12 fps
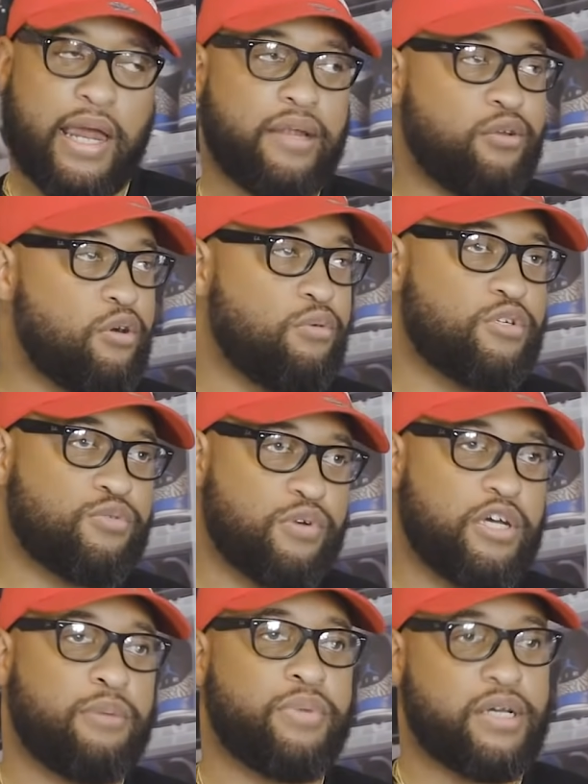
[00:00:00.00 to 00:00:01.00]
I knew it was
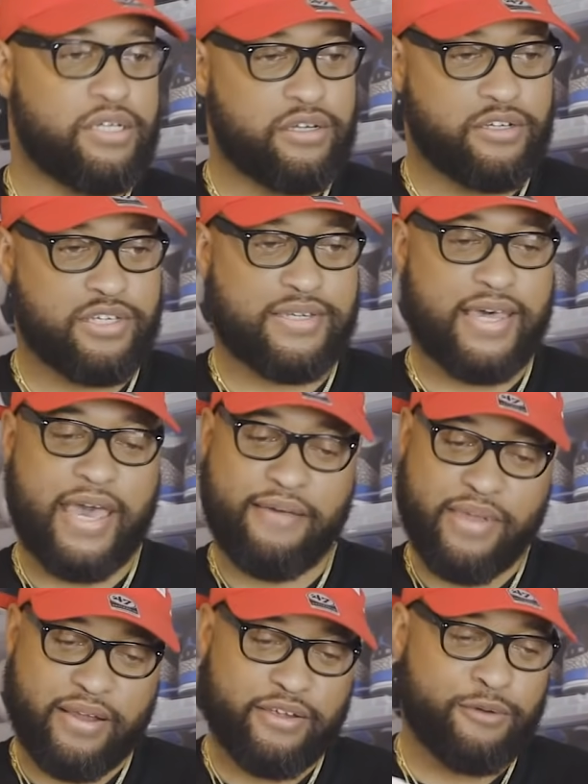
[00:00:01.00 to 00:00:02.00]
real, but you know, just to have
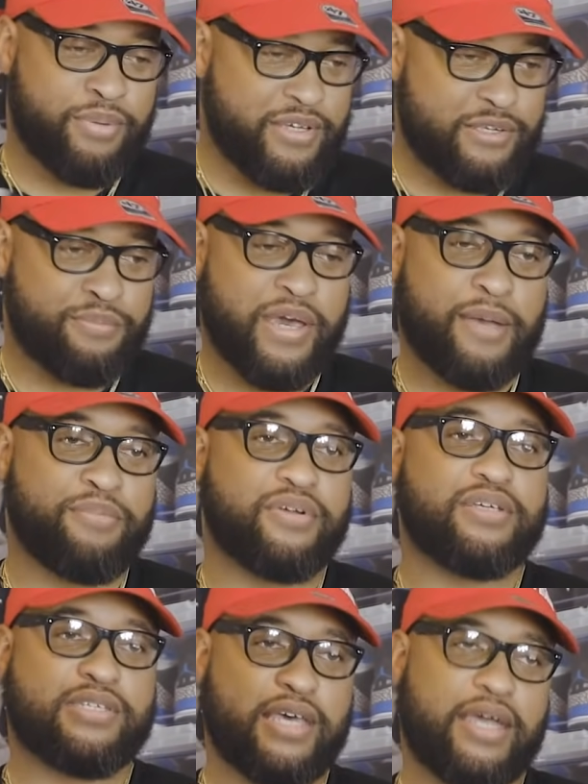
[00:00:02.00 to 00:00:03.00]
that little piece of paper
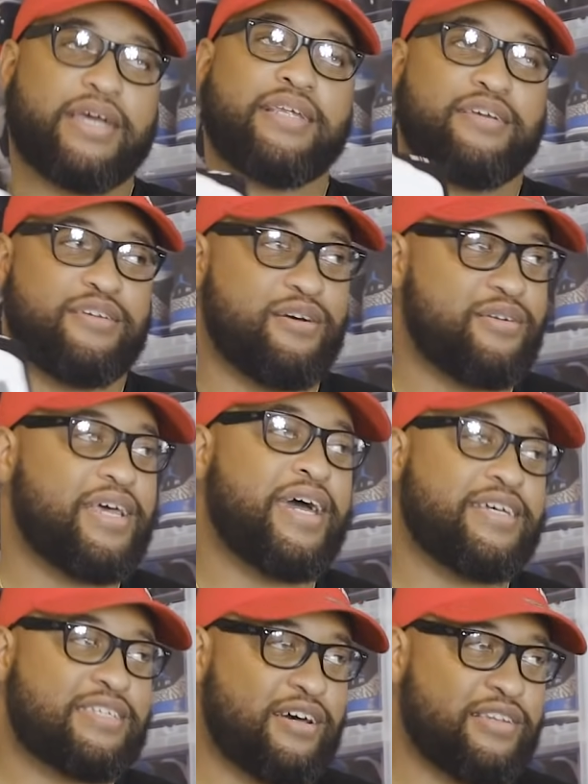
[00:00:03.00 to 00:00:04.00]
to say, you know,
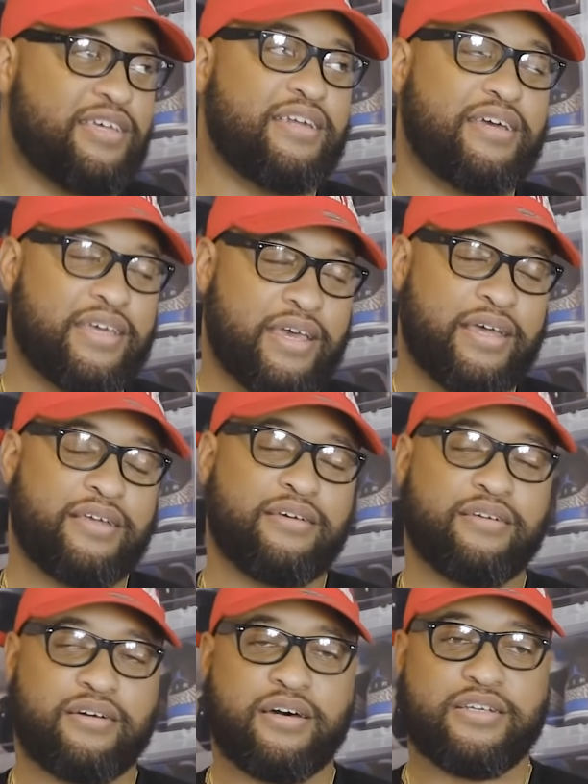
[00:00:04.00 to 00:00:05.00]
that it's authenticated, you
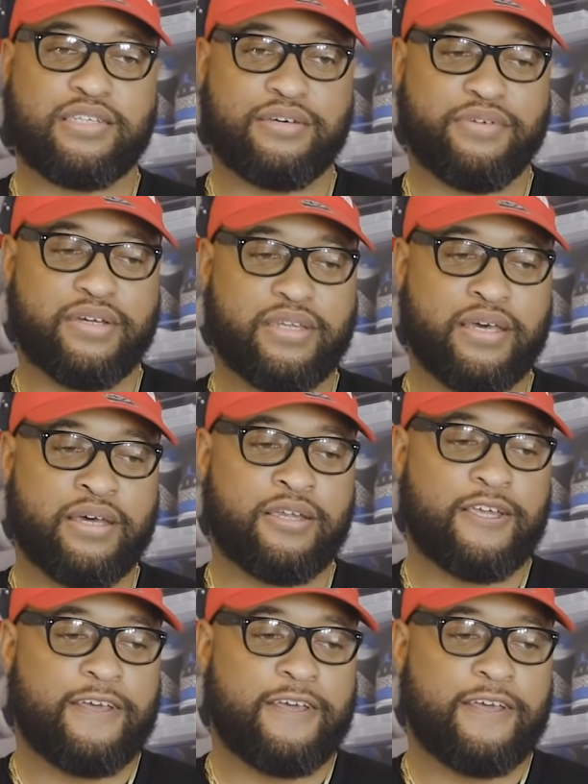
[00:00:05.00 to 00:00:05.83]
know, and all stuff like that.